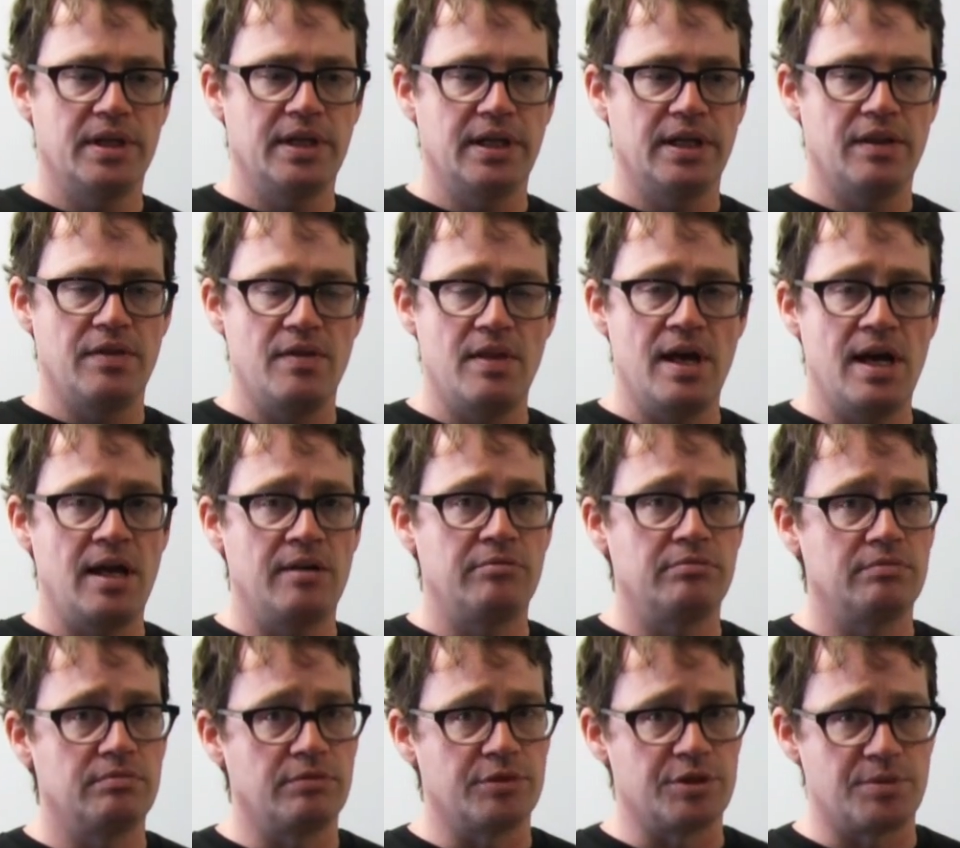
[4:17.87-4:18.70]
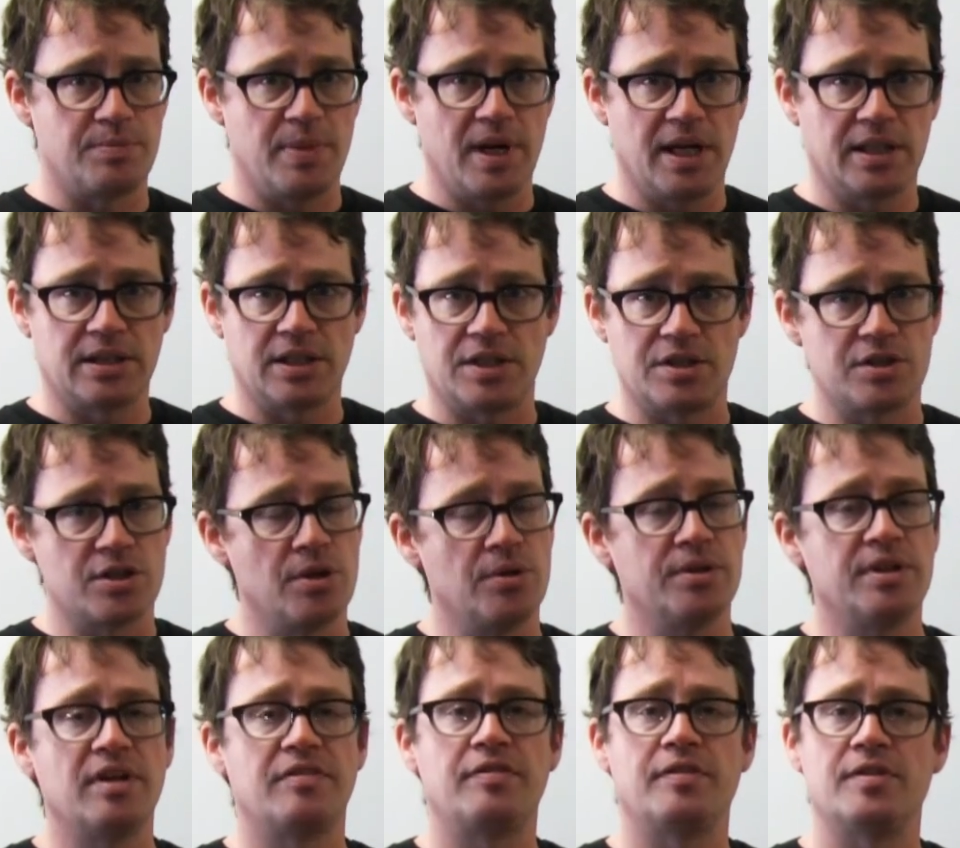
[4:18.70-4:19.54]
In that respect, it's
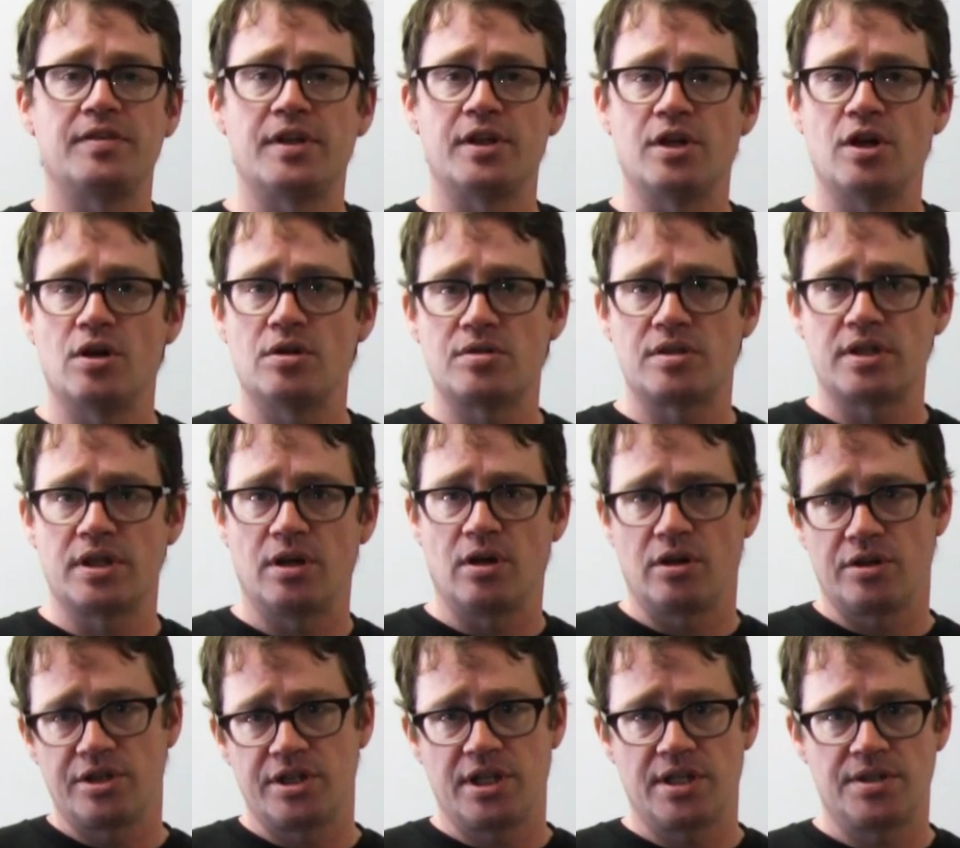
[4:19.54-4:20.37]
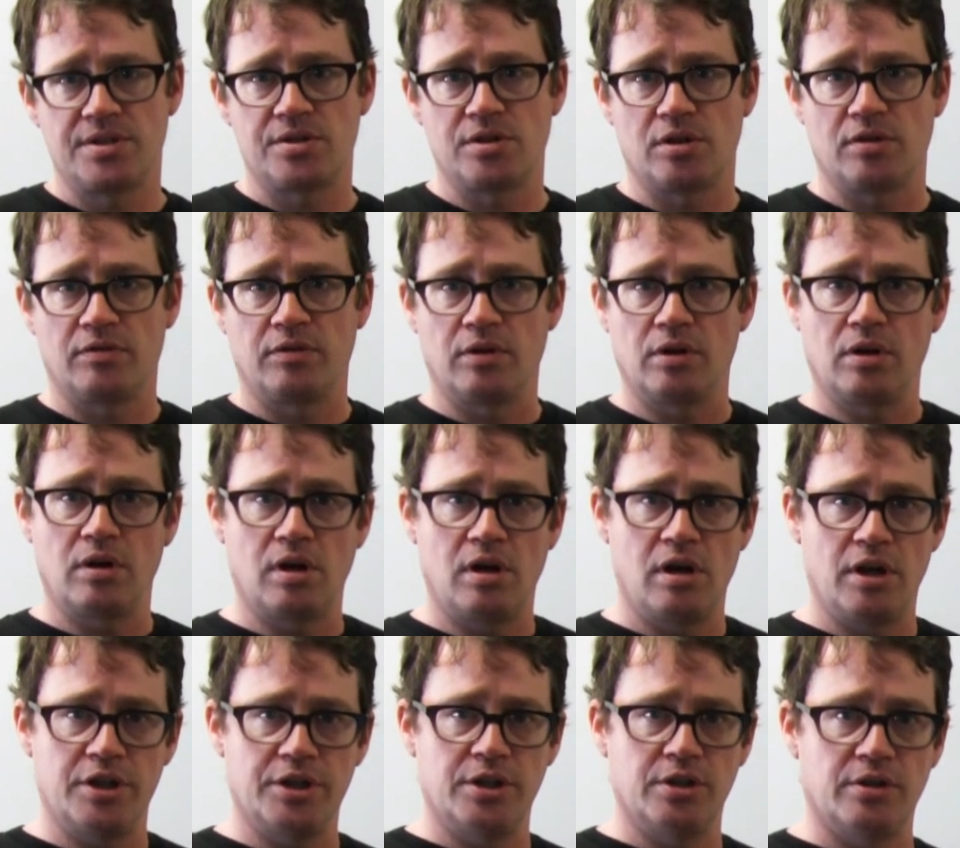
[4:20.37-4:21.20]
no different than hosting ArcGIS server
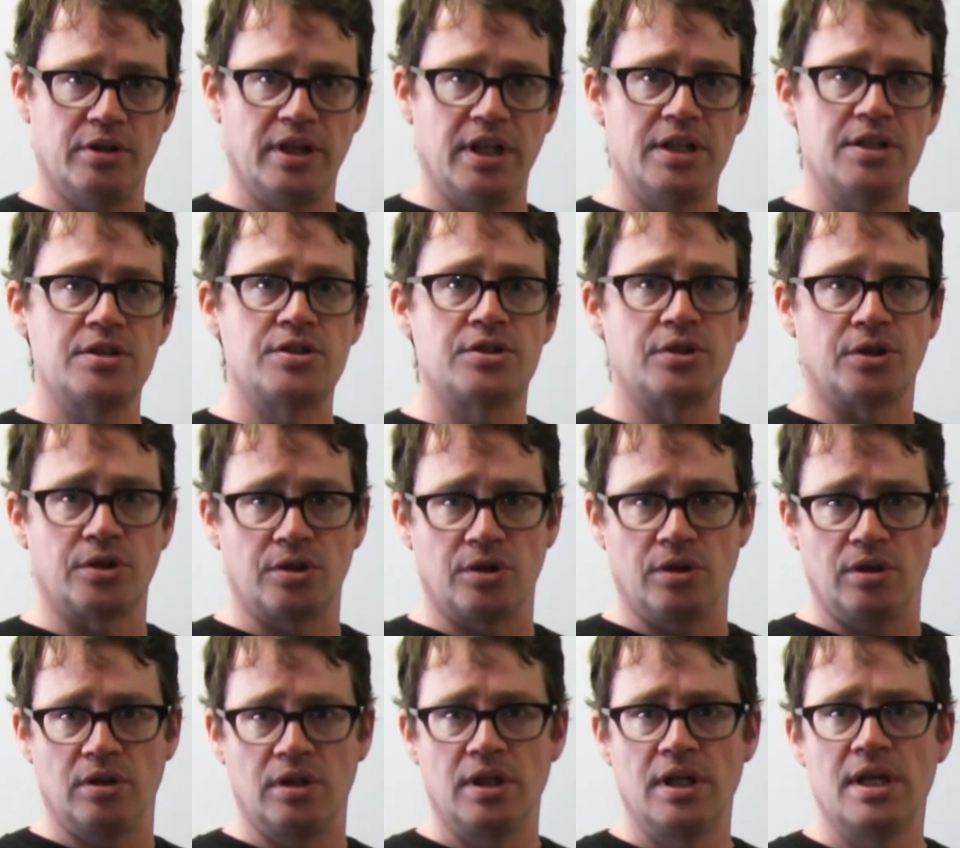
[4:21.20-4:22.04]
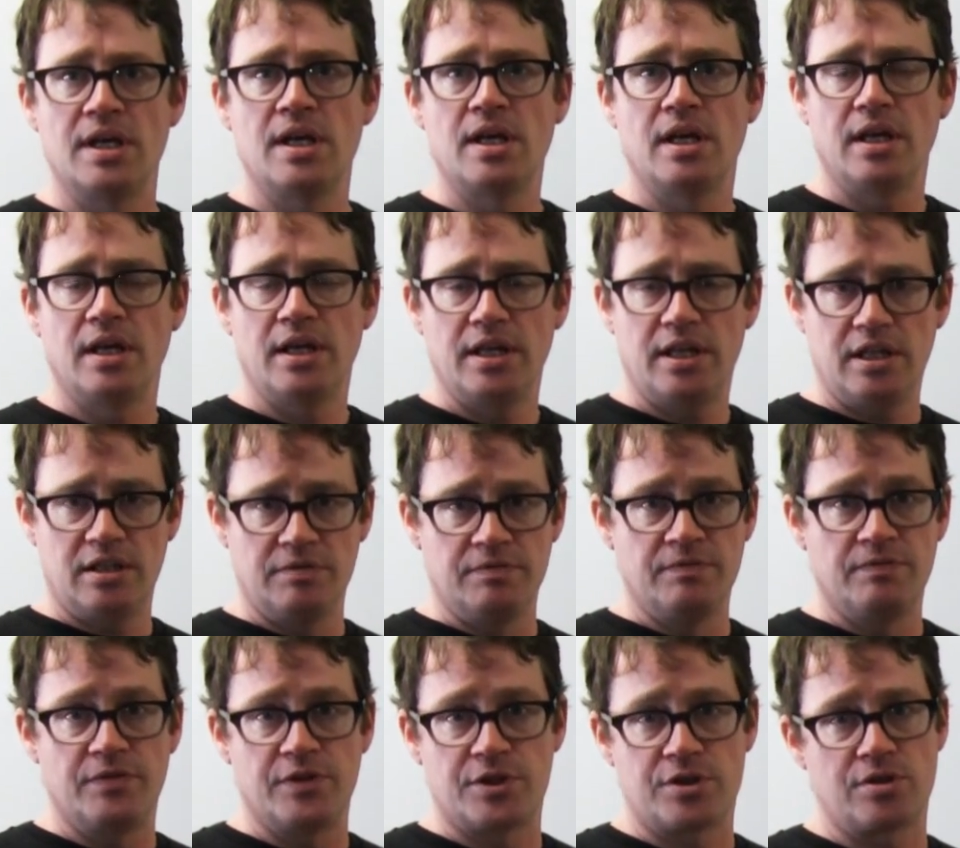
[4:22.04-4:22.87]
on your internal
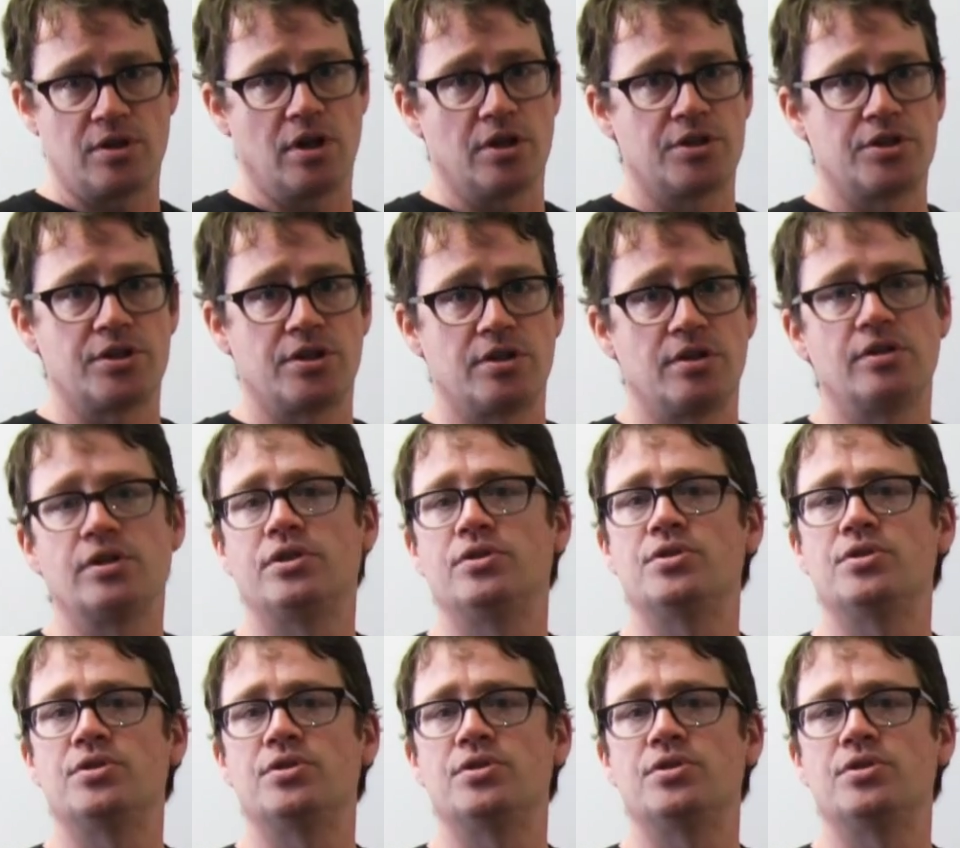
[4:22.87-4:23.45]
infrastructure.